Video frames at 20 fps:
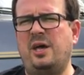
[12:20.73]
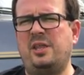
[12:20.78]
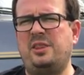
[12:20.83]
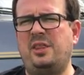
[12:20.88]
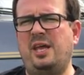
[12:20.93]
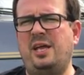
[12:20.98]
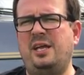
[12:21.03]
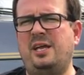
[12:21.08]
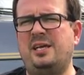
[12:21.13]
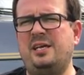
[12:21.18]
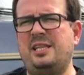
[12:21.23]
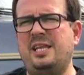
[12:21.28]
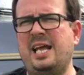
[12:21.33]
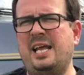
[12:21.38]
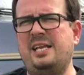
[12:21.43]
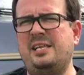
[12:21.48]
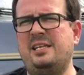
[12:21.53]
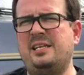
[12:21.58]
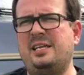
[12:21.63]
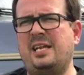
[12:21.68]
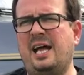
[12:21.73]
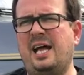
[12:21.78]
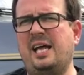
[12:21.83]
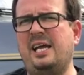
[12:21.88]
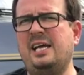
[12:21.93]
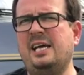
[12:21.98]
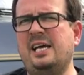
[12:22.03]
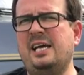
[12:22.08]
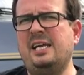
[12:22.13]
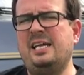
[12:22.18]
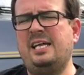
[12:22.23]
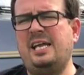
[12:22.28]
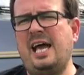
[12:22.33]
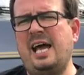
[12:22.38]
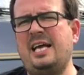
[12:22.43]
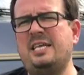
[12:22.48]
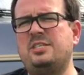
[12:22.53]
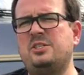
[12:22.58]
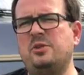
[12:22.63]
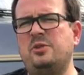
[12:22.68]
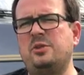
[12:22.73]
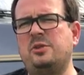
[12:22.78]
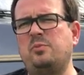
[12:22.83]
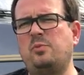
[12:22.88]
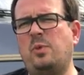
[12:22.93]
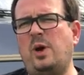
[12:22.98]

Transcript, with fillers: I think at the end of the day yes on,